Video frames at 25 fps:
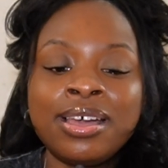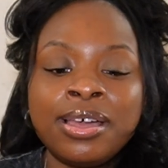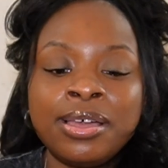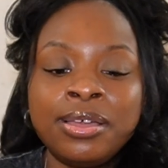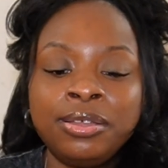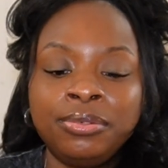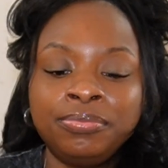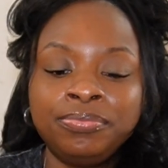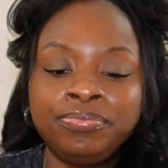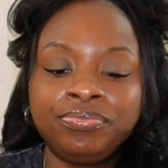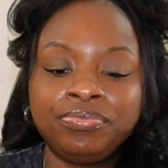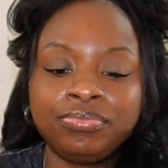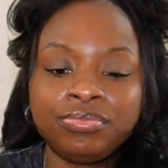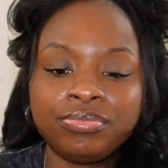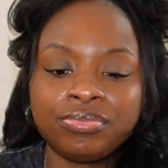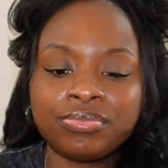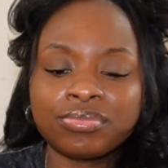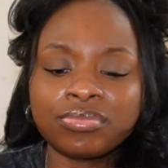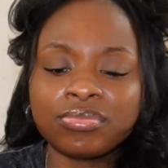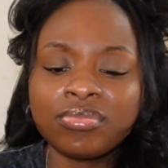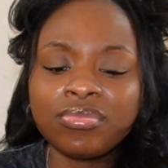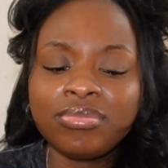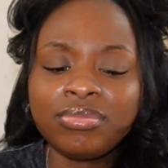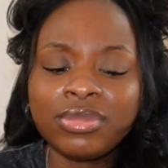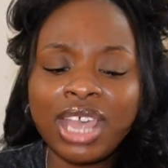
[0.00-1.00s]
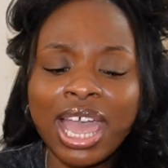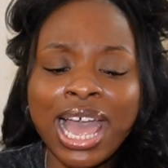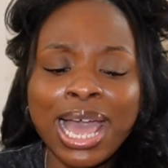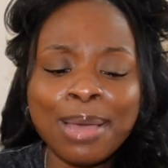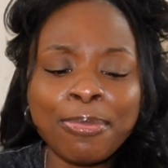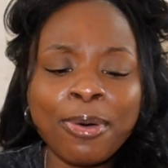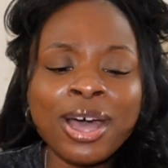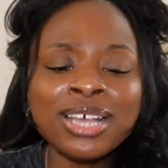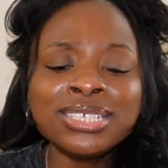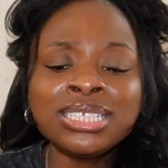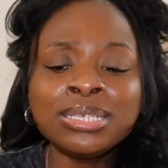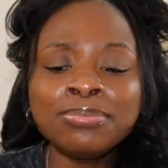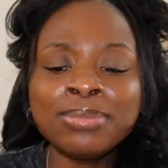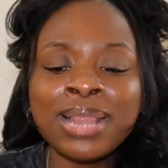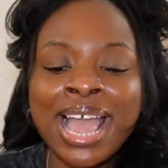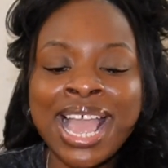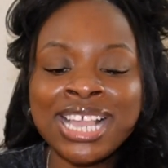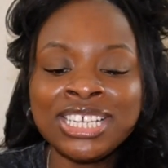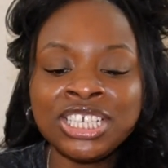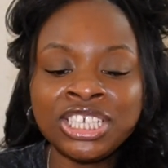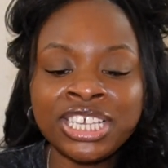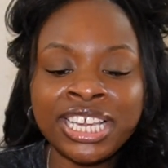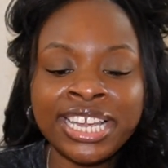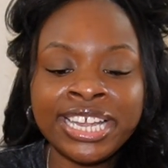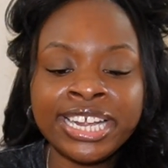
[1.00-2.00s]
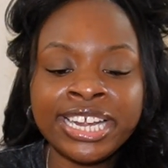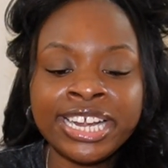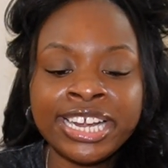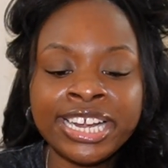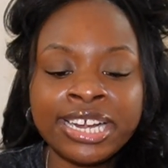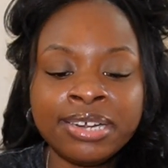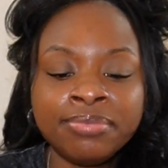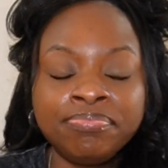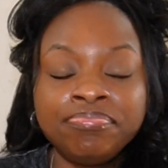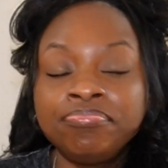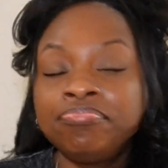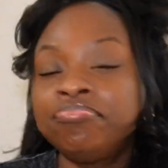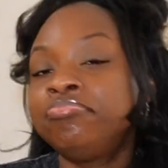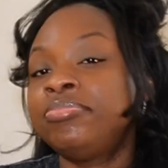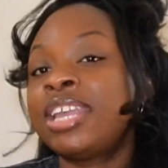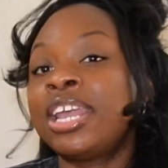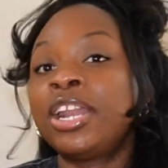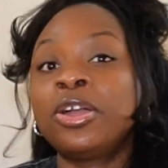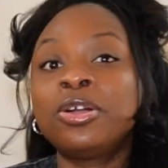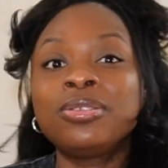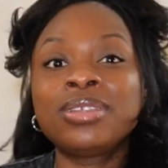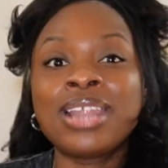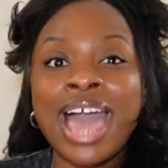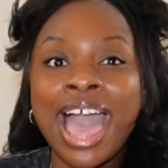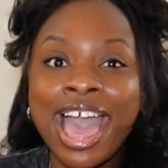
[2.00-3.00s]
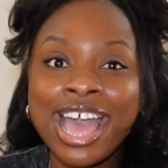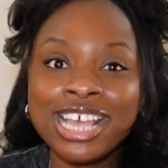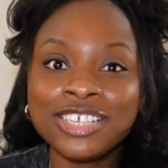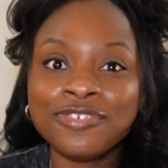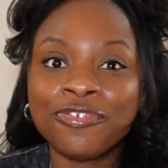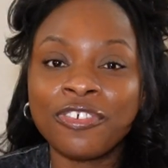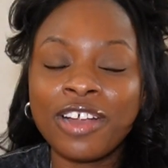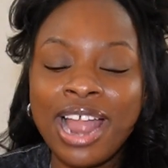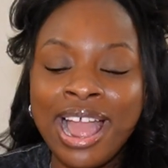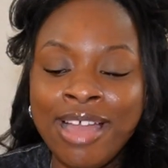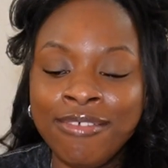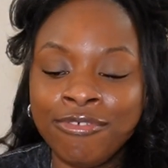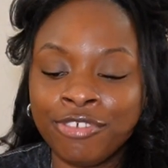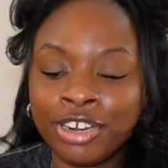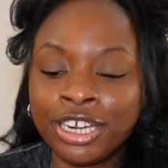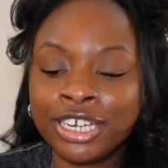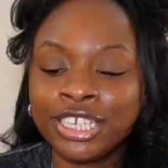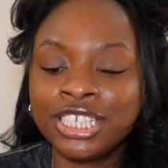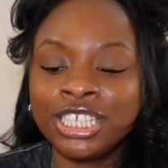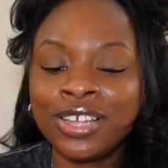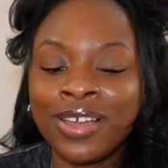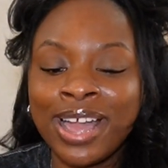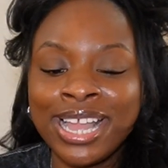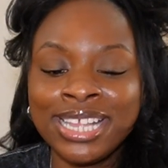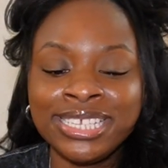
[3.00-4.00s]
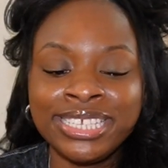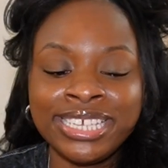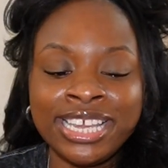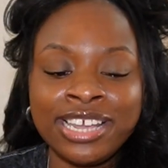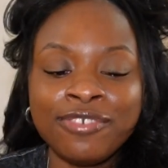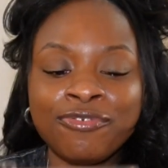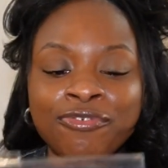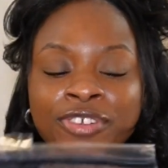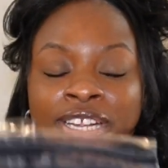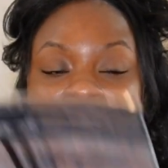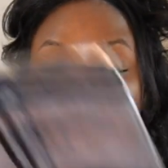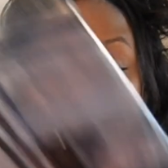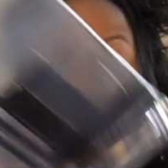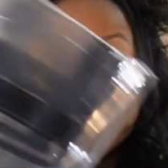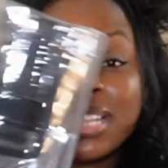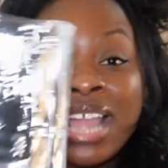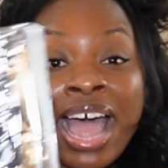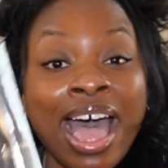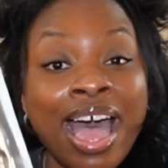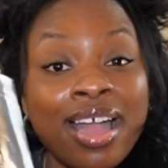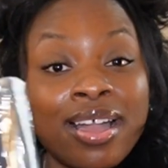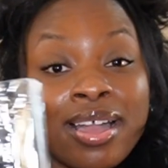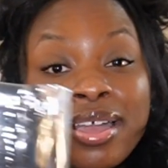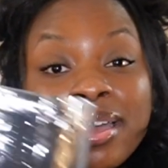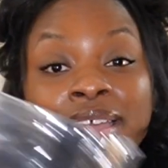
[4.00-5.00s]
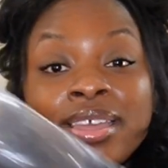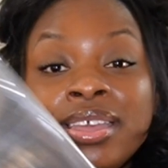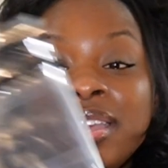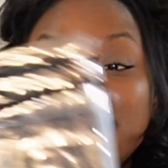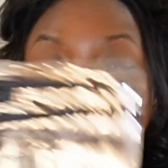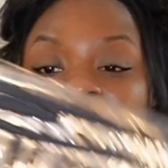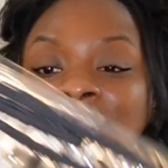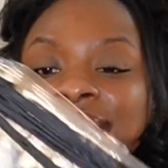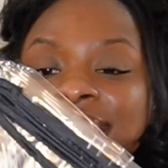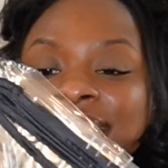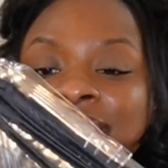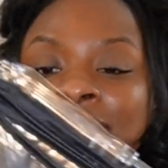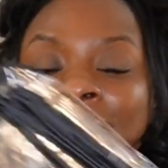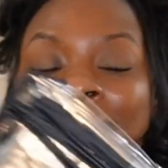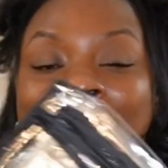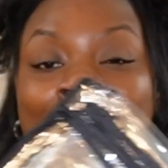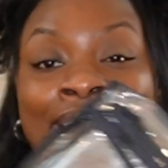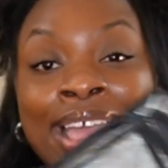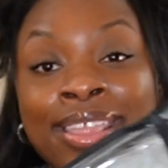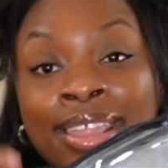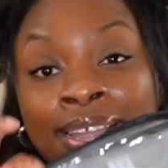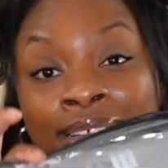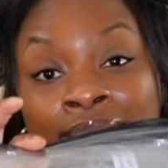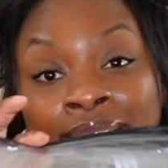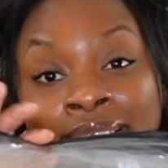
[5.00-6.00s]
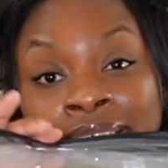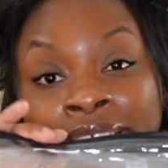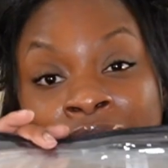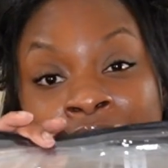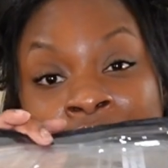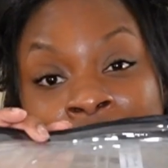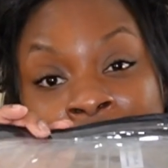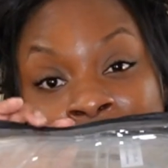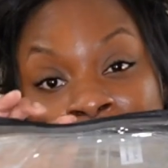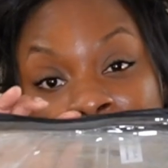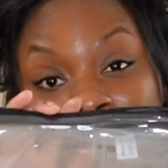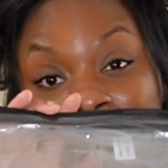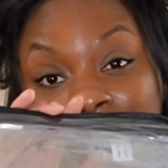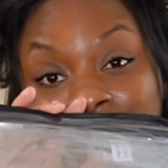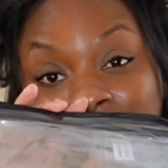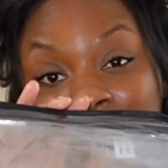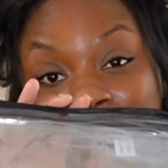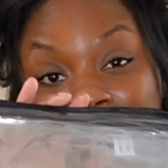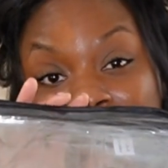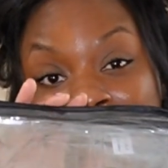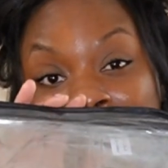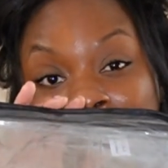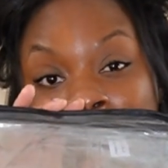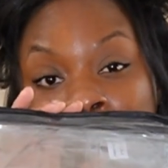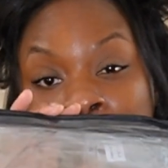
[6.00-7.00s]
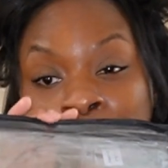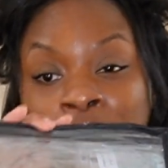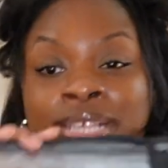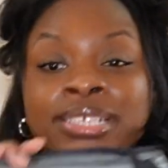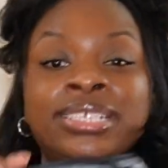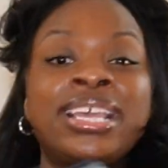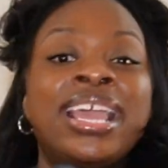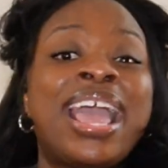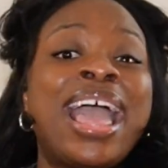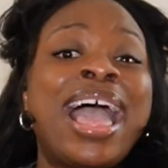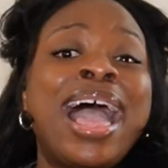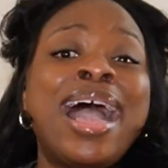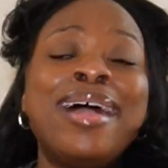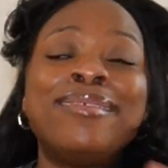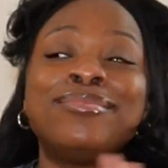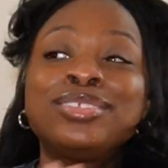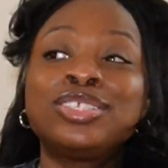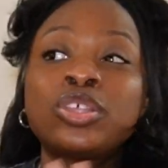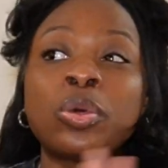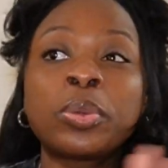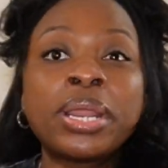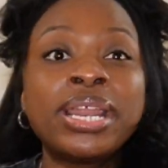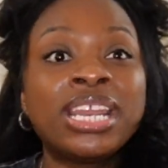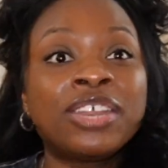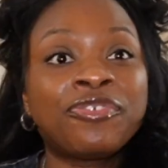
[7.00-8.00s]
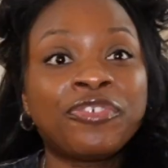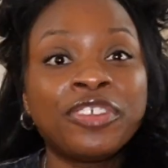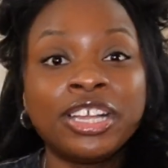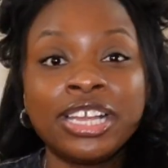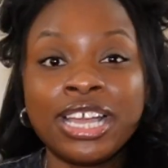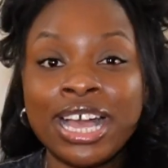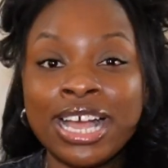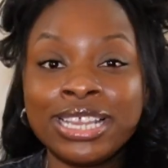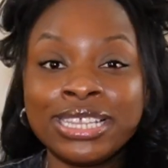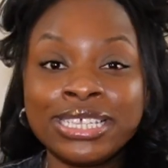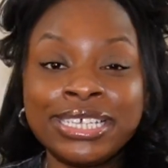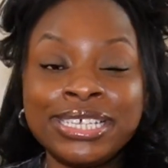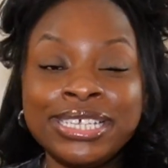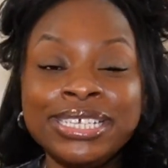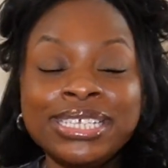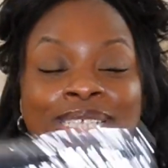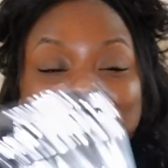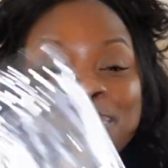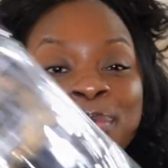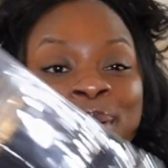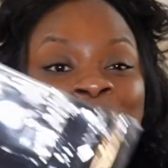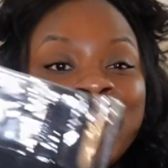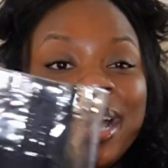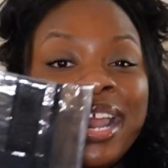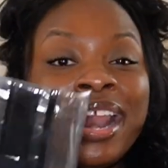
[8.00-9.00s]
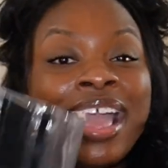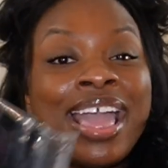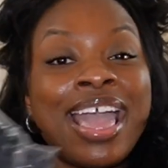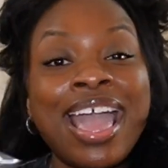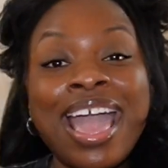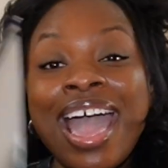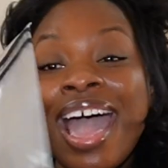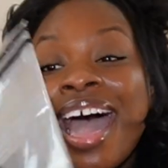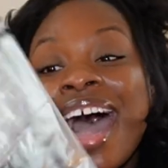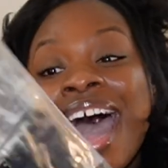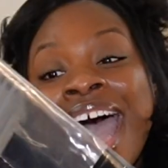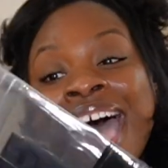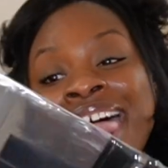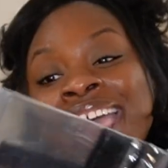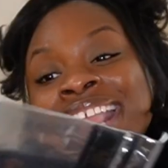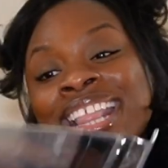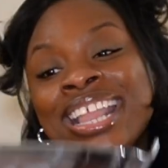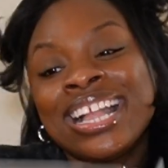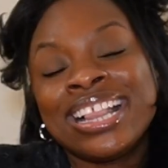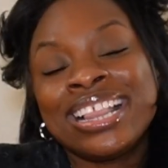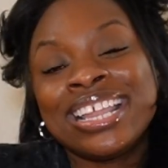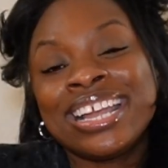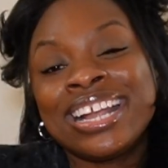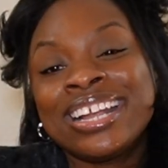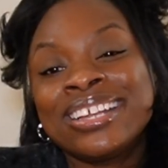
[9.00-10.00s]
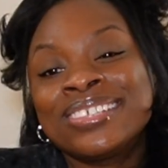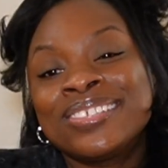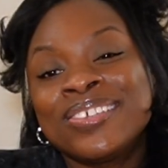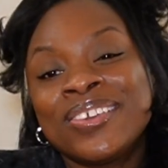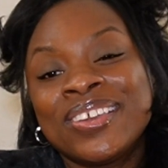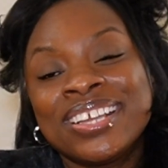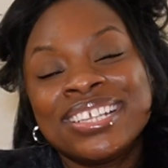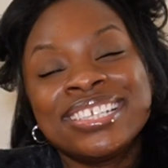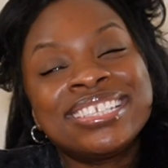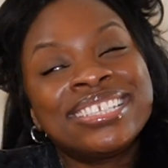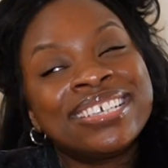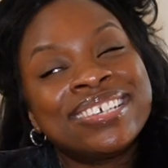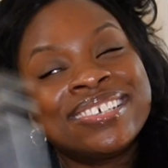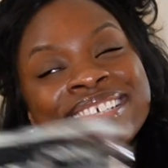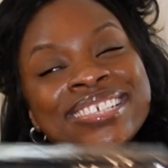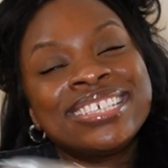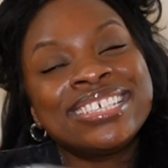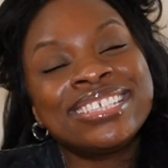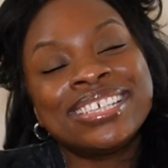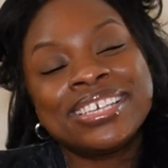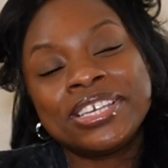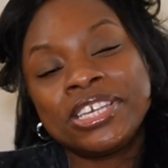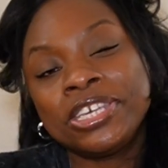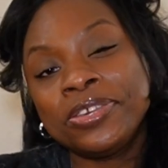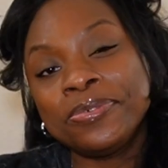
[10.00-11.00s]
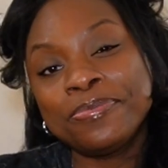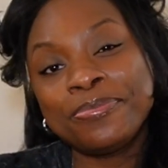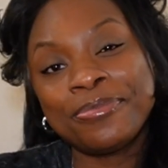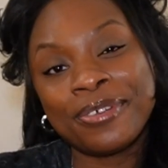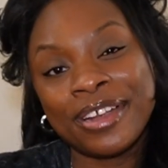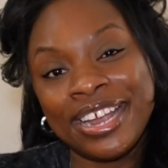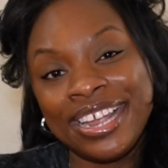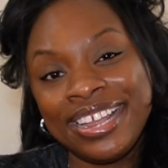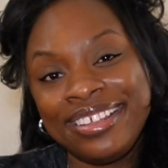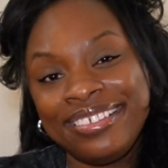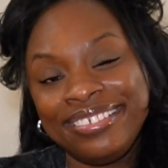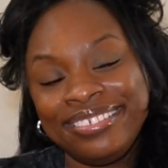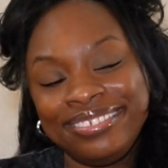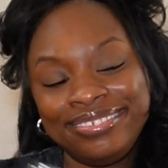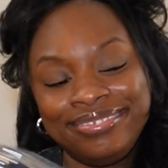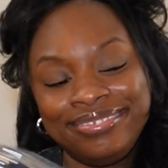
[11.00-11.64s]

um I bought some last year. They don't last forever, so I did restock. So I got the clear color ones. They have so many different colors, but I like the clear so you can still see the cute print